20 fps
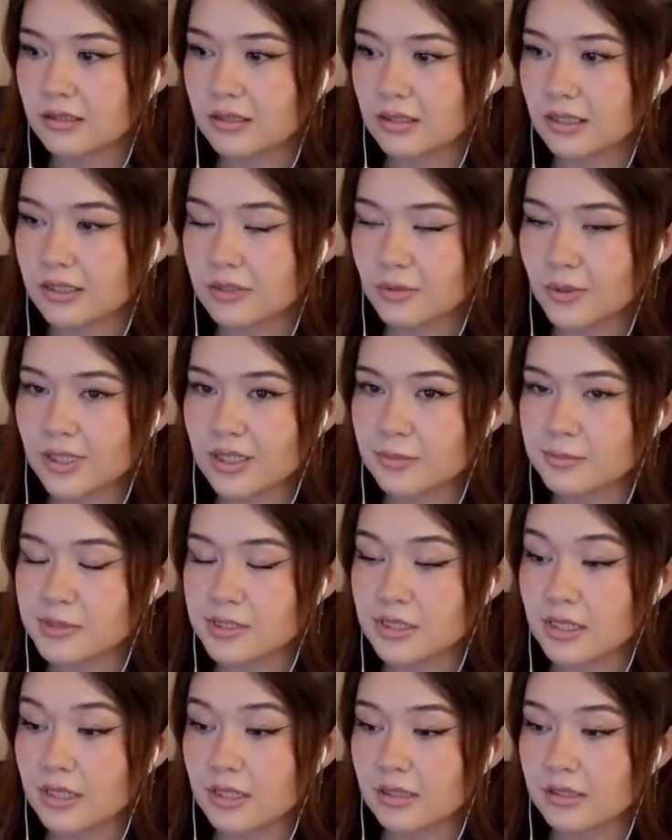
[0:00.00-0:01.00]
I know I keep
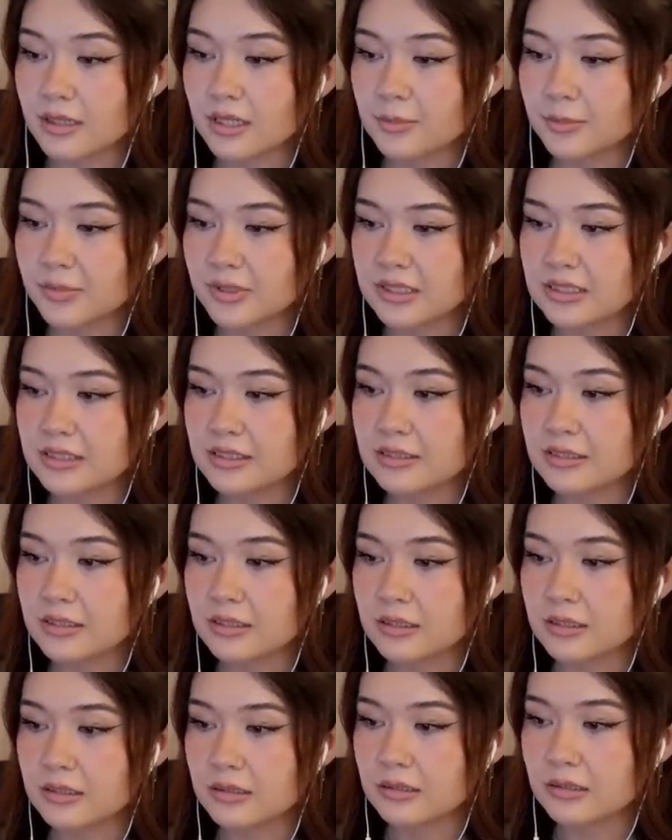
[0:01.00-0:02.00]
saying that, but
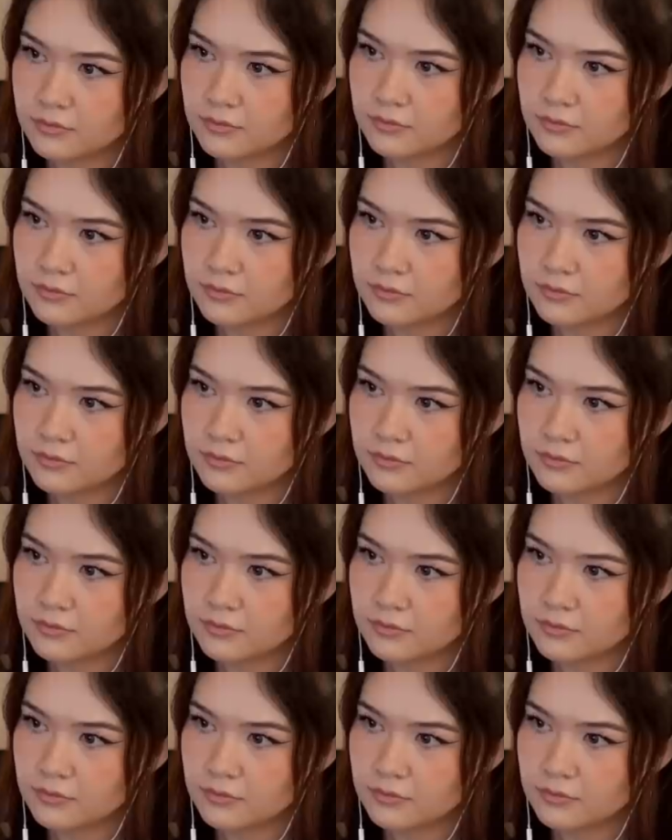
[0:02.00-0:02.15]
still.